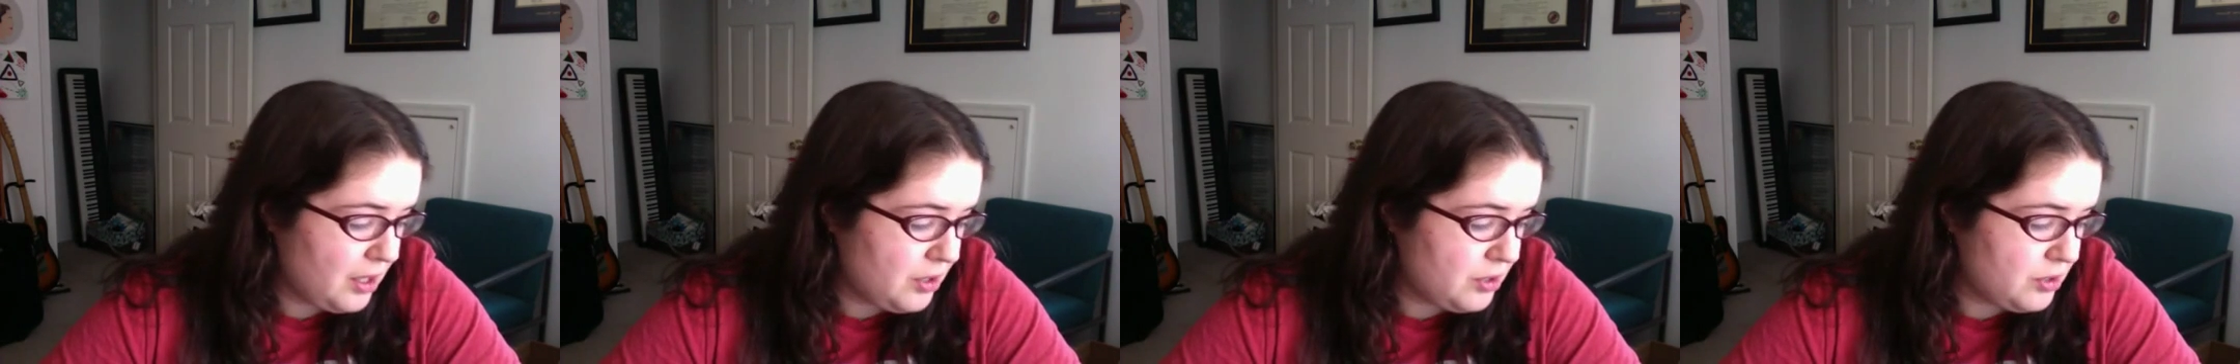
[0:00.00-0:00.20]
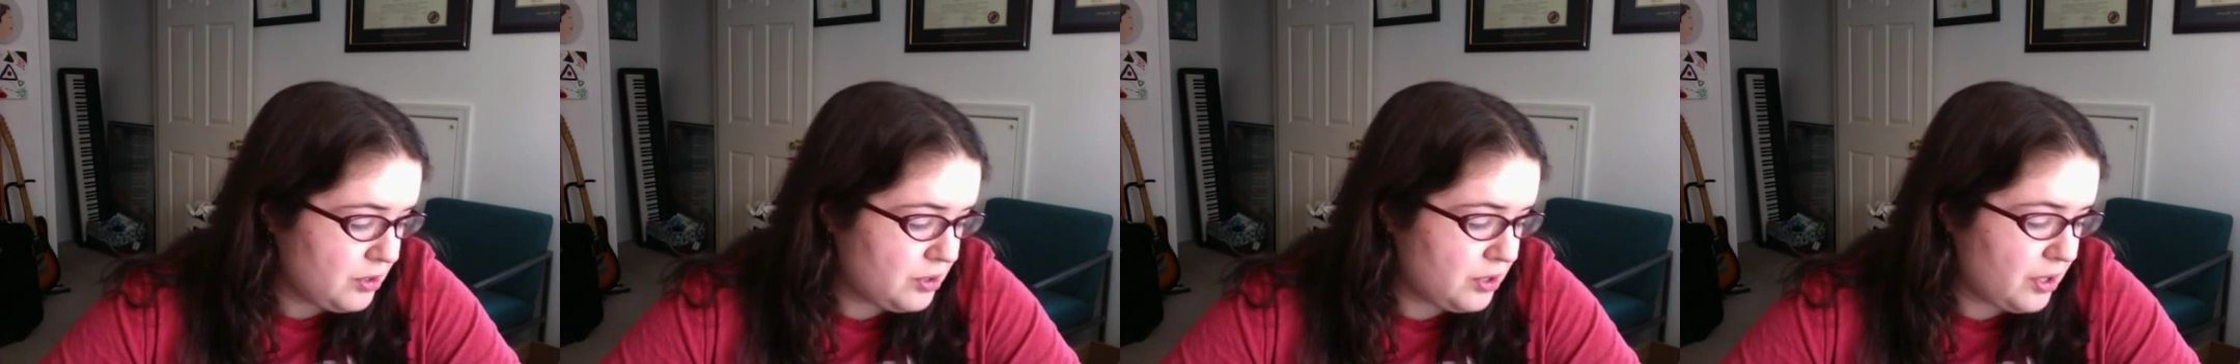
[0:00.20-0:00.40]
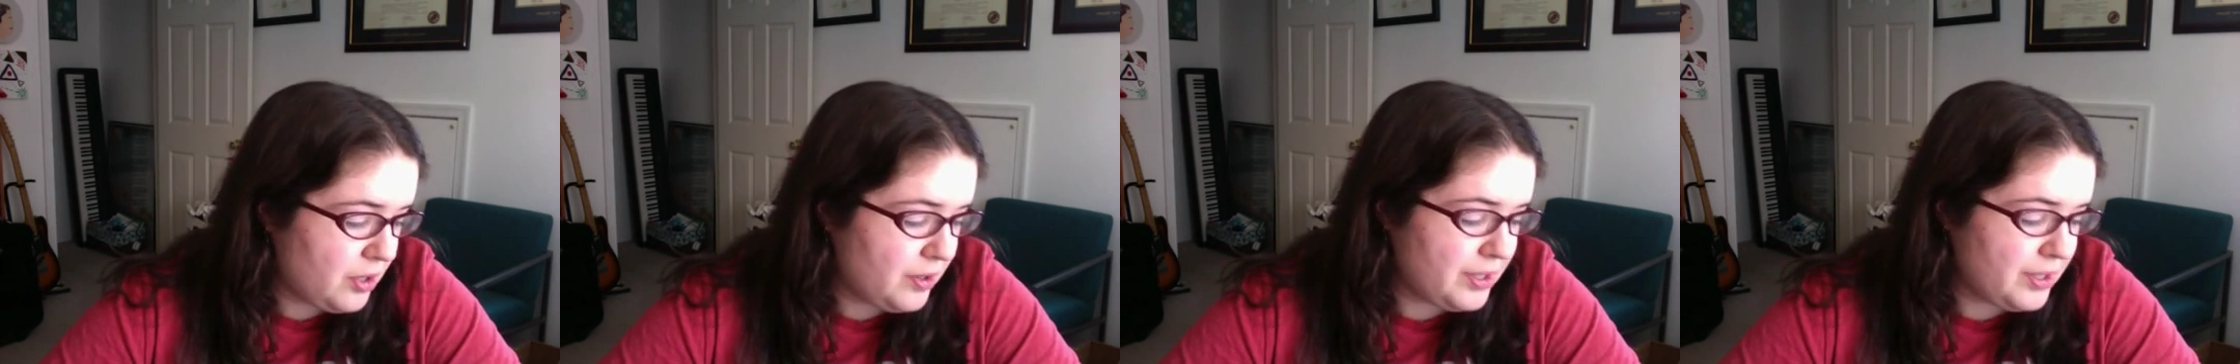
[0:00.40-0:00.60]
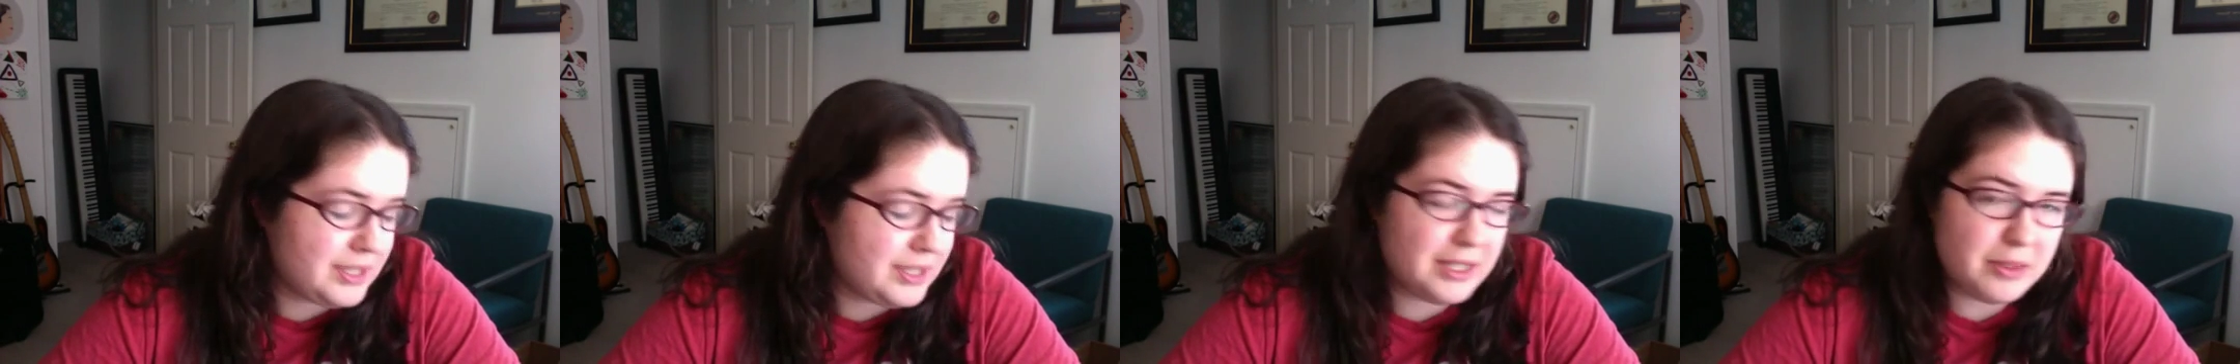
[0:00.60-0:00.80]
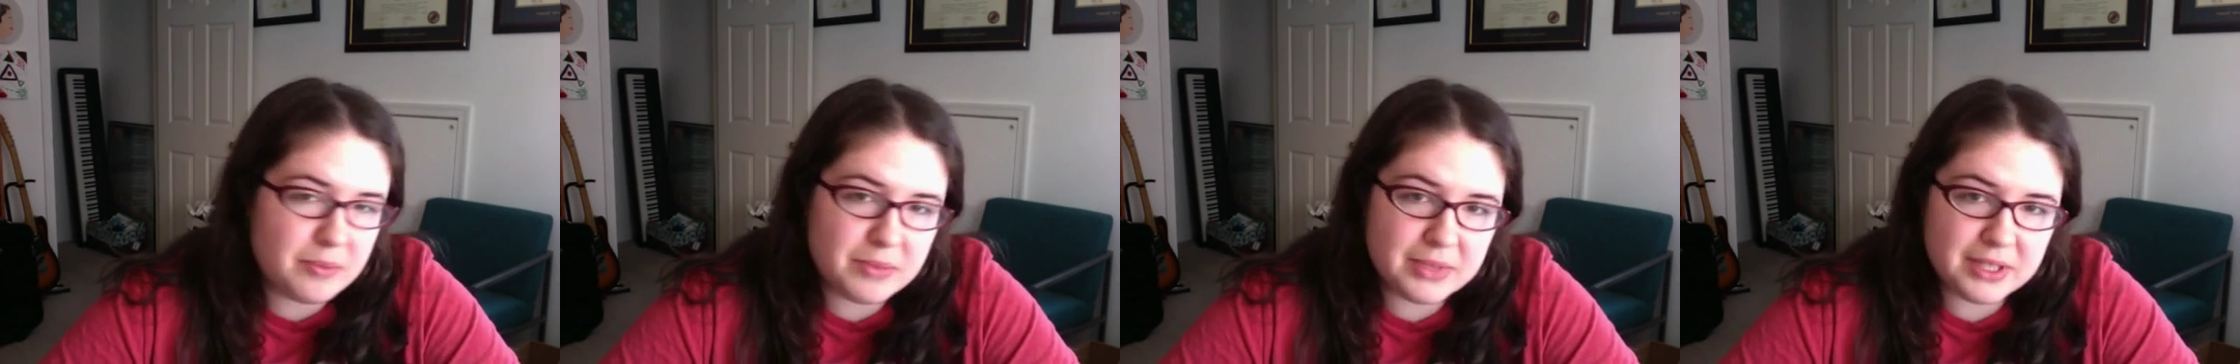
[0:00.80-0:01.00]
So it
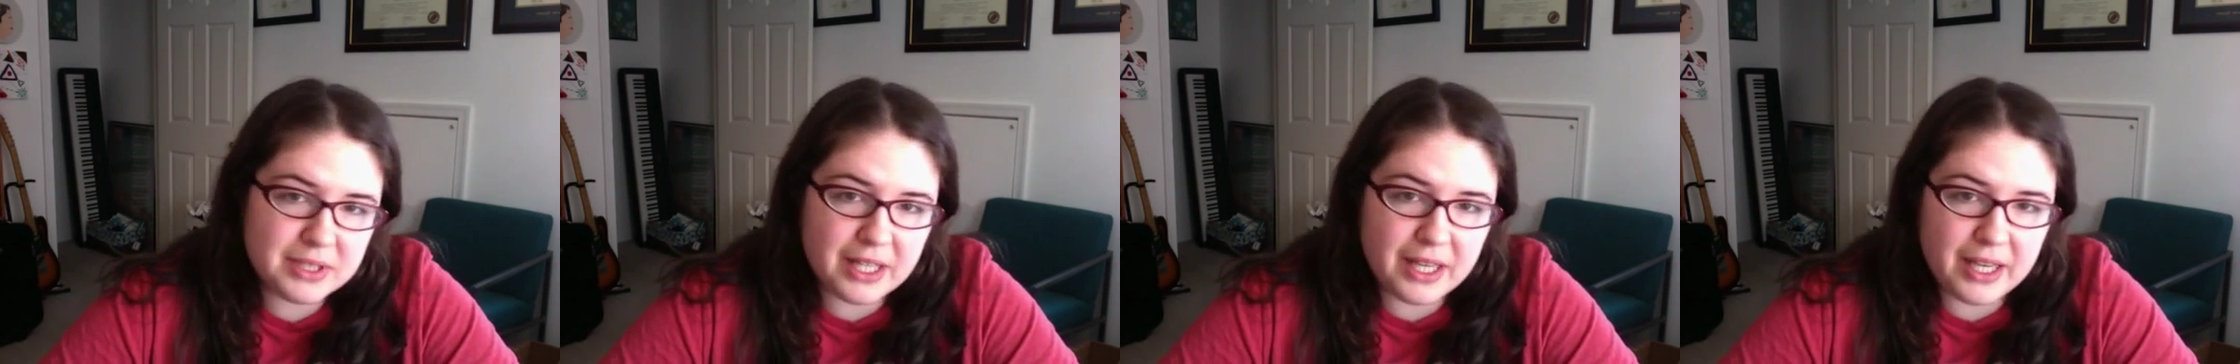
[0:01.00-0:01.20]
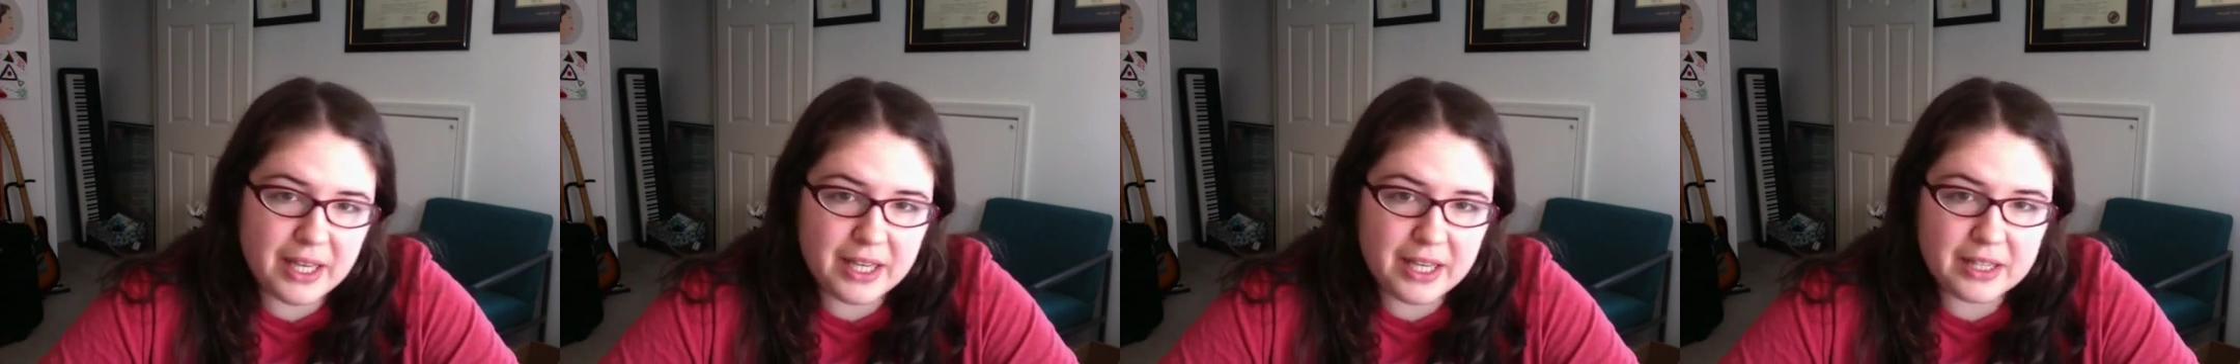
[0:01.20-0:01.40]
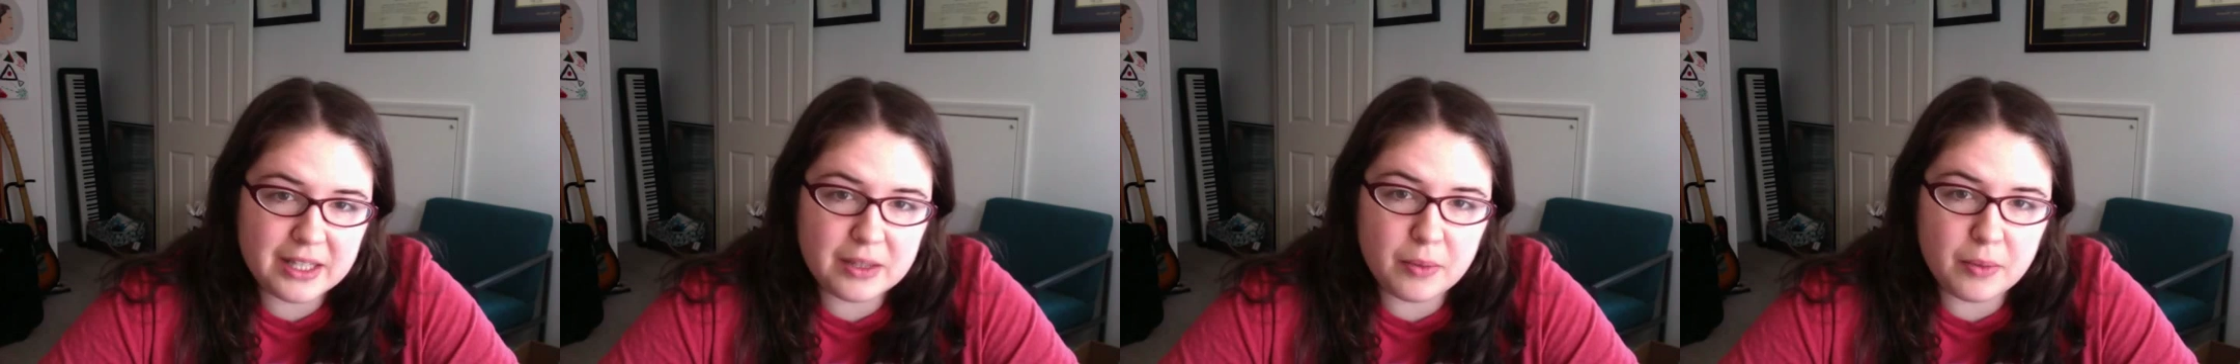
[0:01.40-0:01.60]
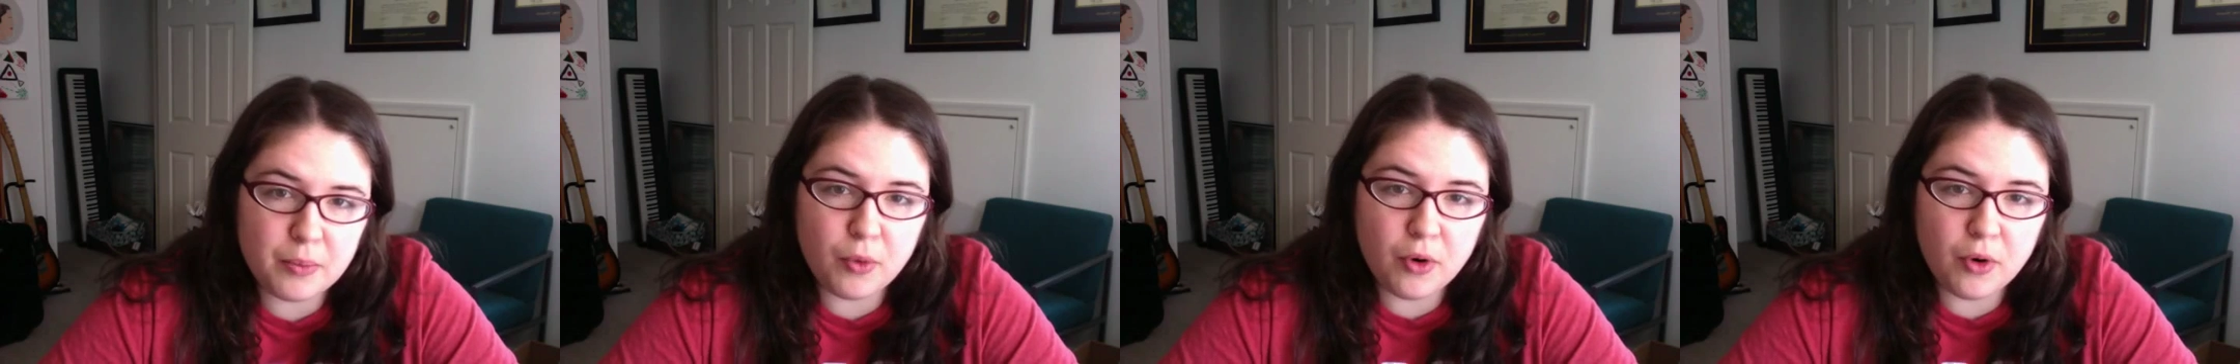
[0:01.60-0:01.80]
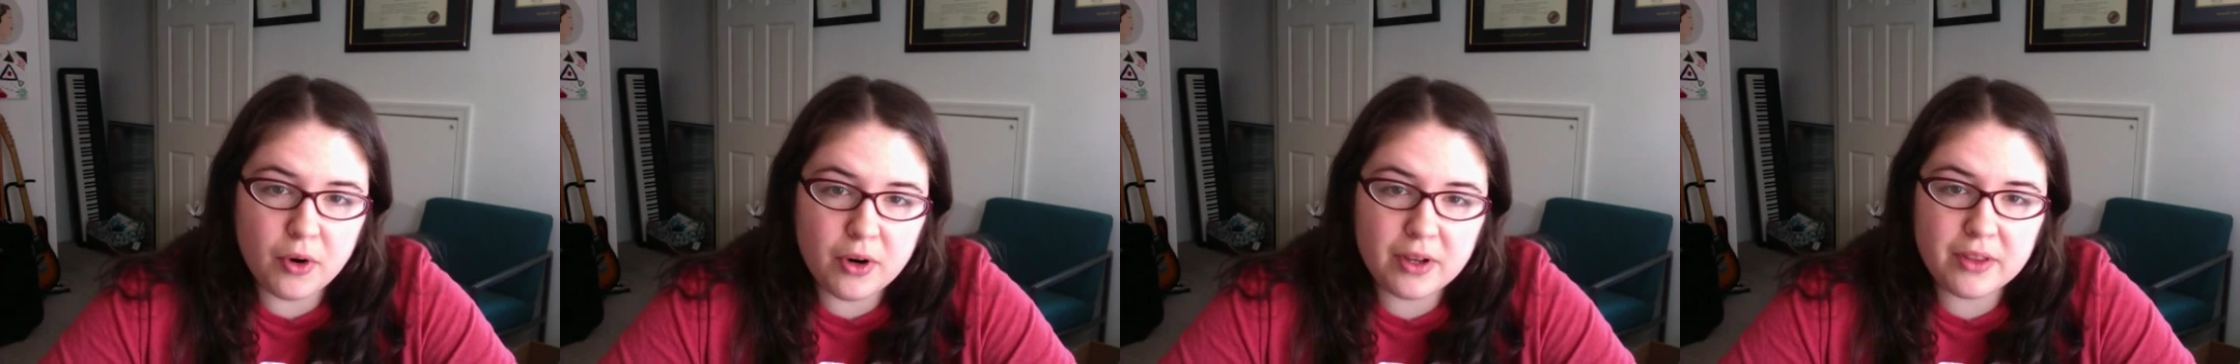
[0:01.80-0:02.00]
seems like the
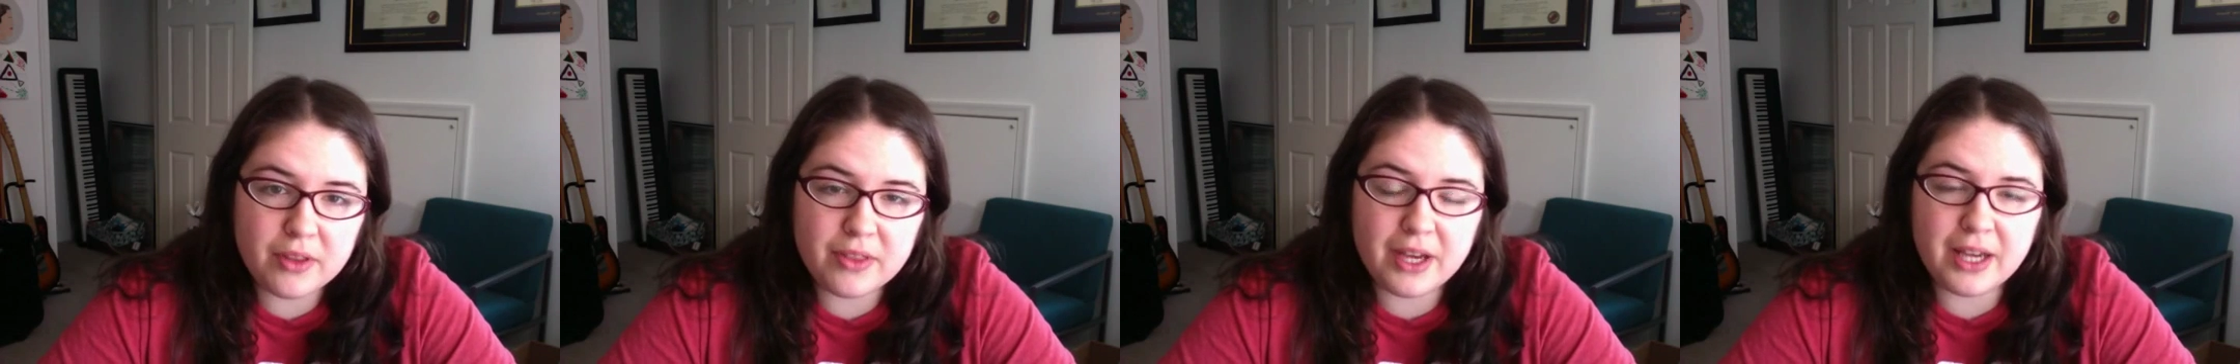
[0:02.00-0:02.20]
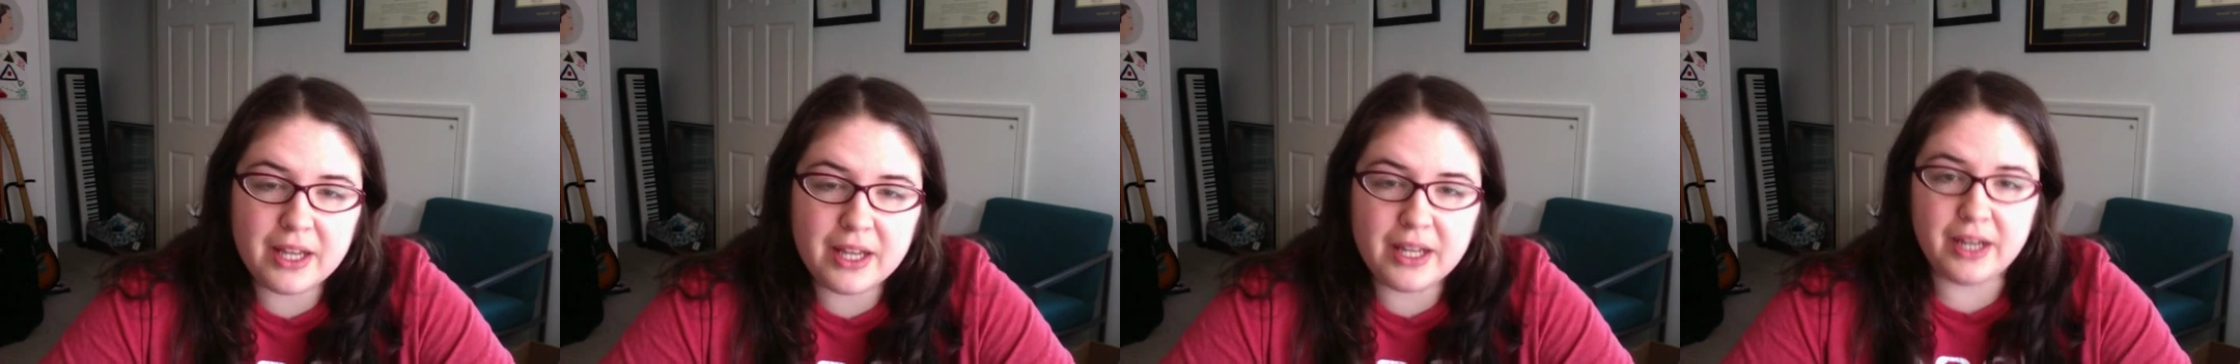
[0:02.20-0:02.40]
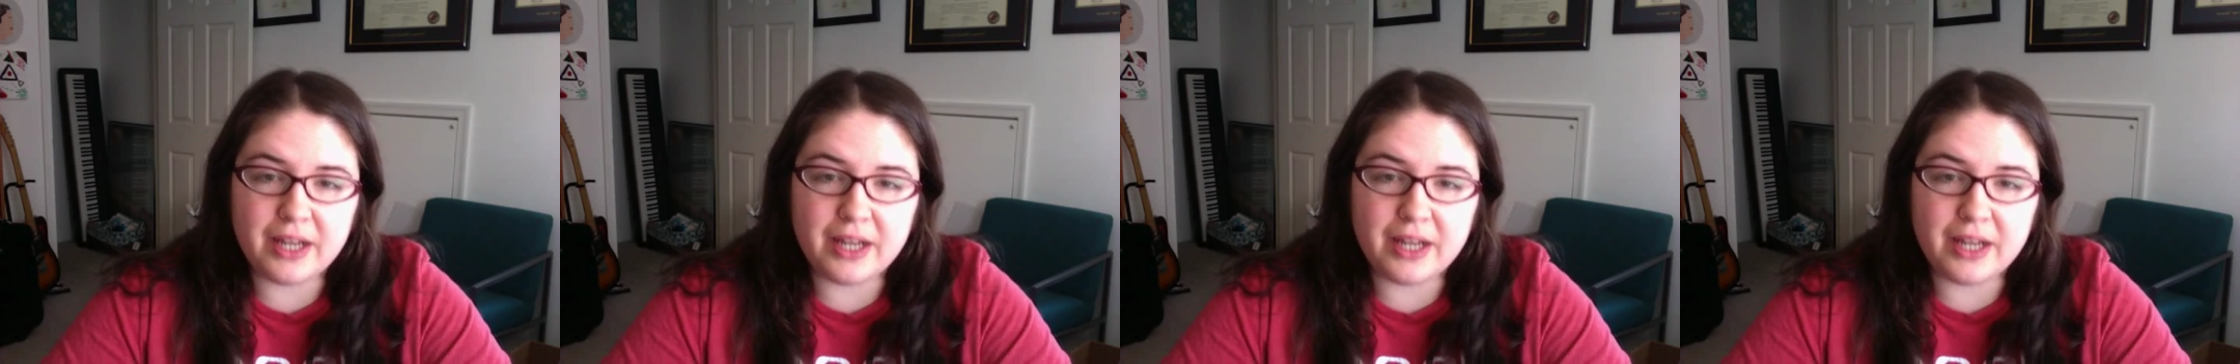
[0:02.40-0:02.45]
more that